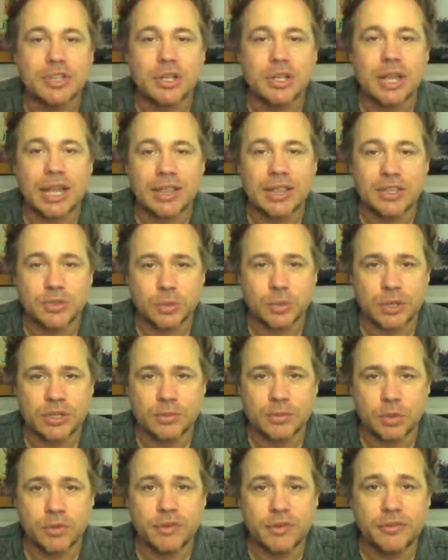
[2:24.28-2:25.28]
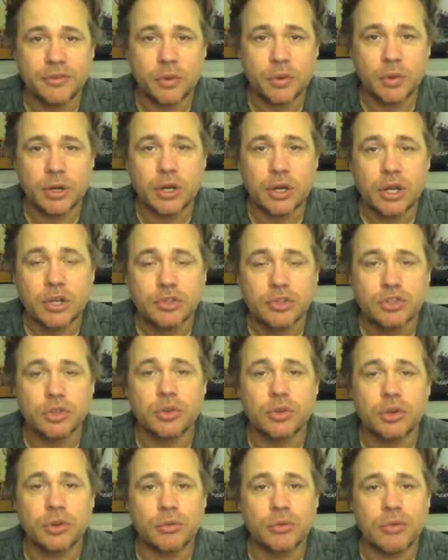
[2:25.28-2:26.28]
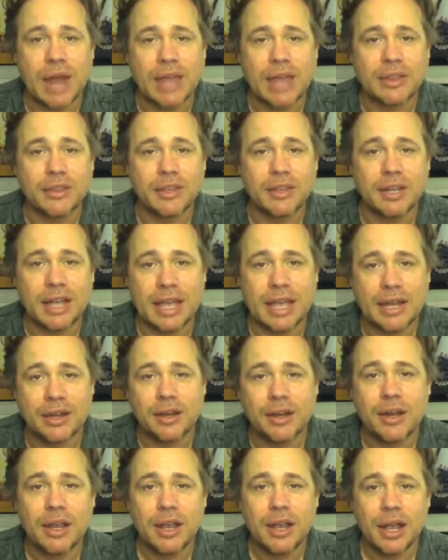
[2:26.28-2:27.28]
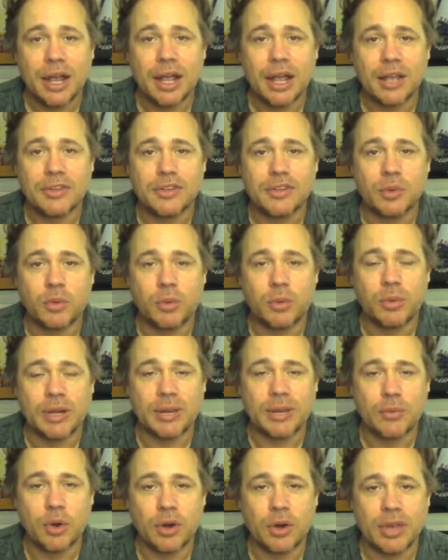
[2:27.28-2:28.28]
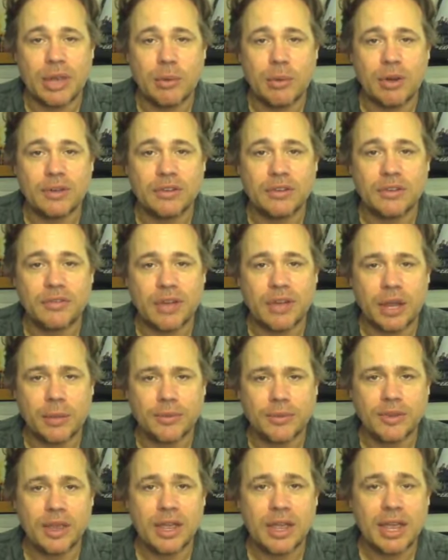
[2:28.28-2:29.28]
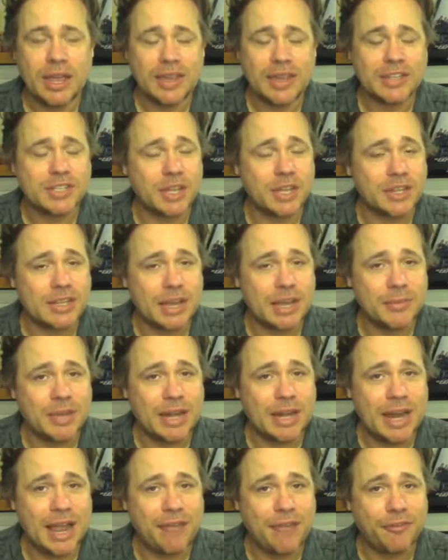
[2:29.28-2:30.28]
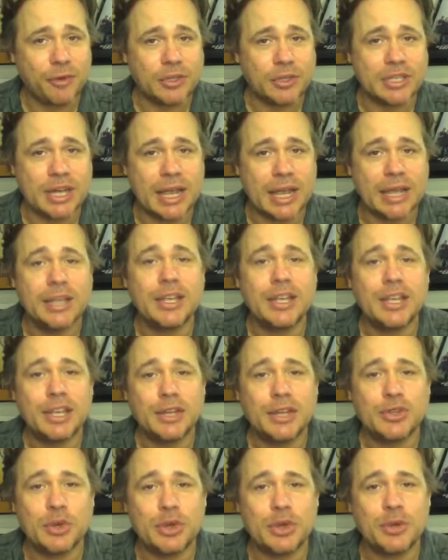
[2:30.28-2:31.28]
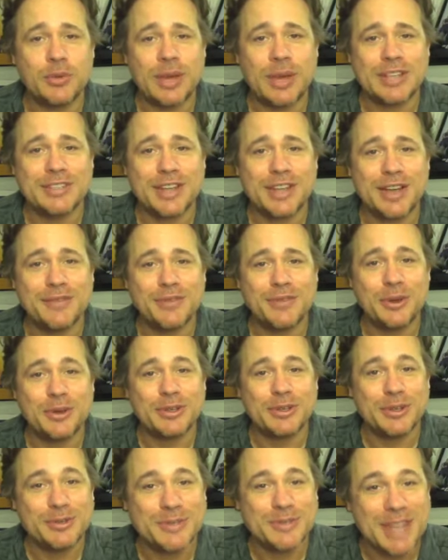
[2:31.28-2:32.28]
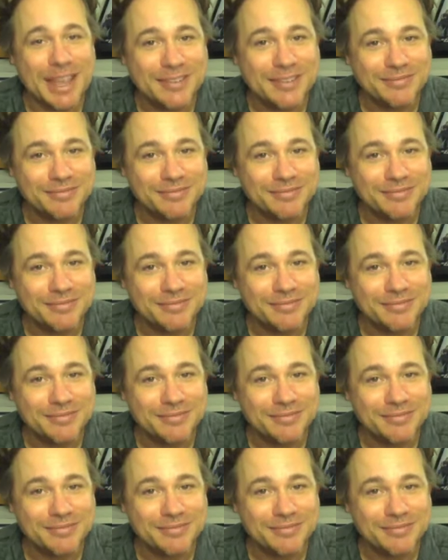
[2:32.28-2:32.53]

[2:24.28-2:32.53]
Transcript: like this one is moving forward sooner rather than later. So we'll bring you more on that one as it develops. And that's all the time that I have for today. Enjoy the rest of your Tuesday.